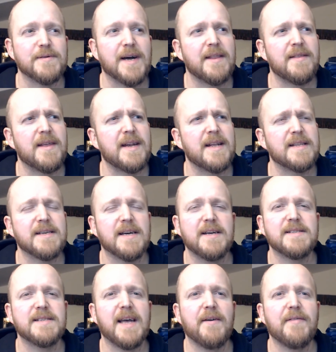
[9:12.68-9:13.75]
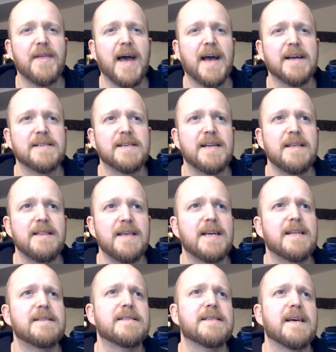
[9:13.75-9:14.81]
and then it turns out that actually the
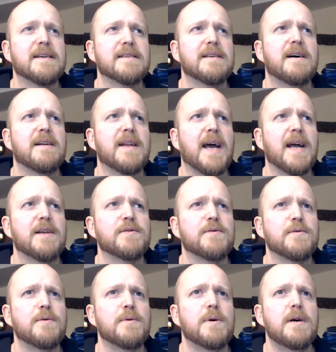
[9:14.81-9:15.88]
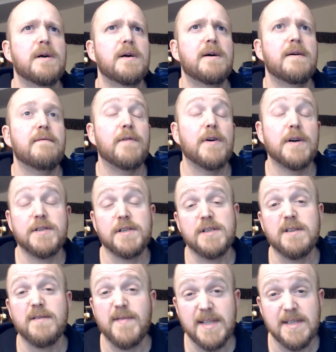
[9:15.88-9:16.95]
insects aren't actual
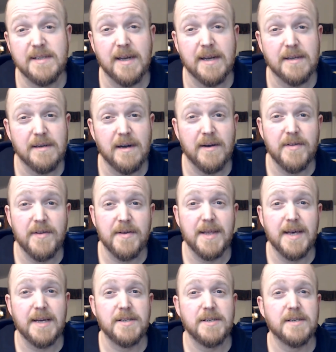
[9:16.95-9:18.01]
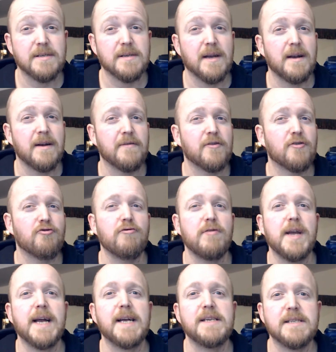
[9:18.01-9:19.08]
versions of insects either. They're just kind of
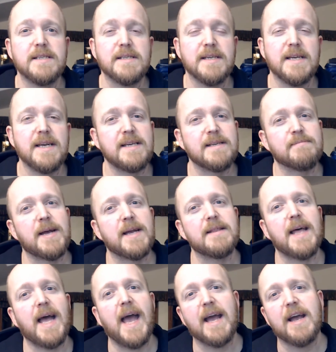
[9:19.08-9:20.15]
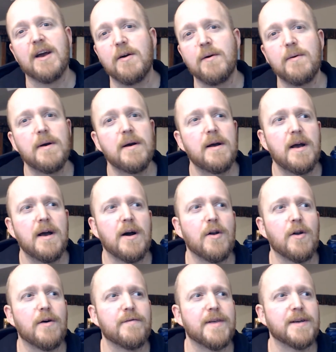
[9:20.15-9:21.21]
creations that he's made that echo a
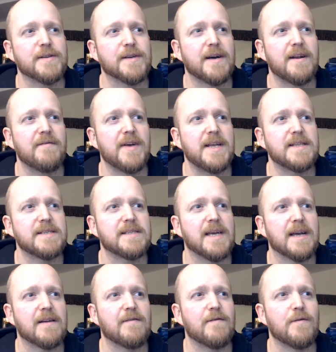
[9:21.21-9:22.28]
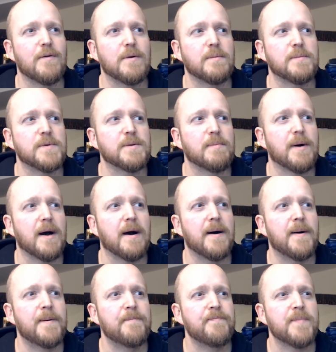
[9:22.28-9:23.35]
lot of those kind of insect forms. But
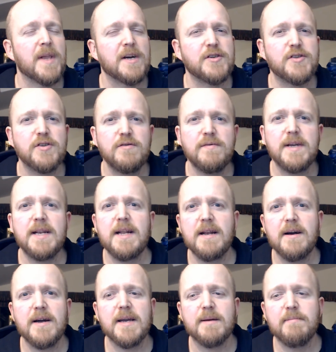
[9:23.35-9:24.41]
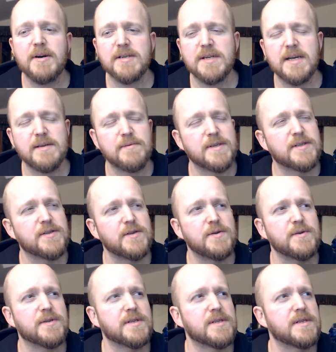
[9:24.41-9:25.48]
I do really like, much like with
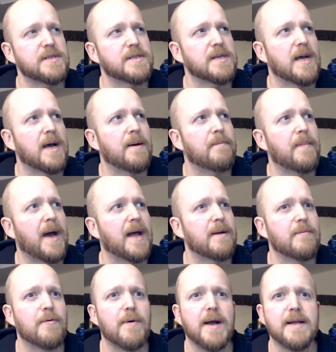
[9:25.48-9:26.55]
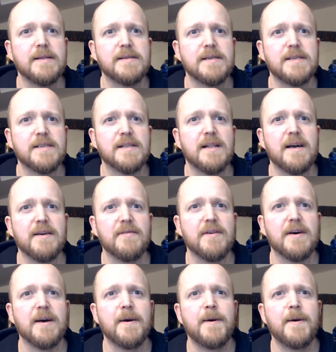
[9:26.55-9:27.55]
Susan's animal heads, I just like the